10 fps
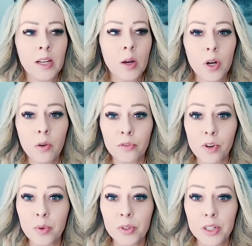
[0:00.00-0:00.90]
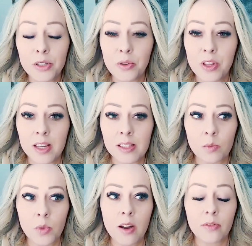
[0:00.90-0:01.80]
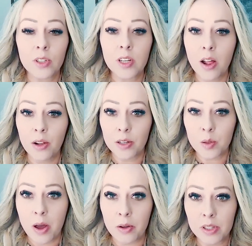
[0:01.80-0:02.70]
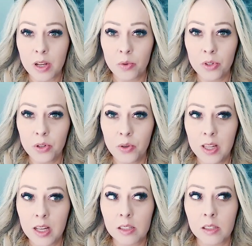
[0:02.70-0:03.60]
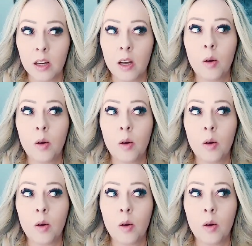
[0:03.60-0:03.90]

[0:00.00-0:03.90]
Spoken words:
Now, we don't verbally do this. We never tell our spouse that we're doing this,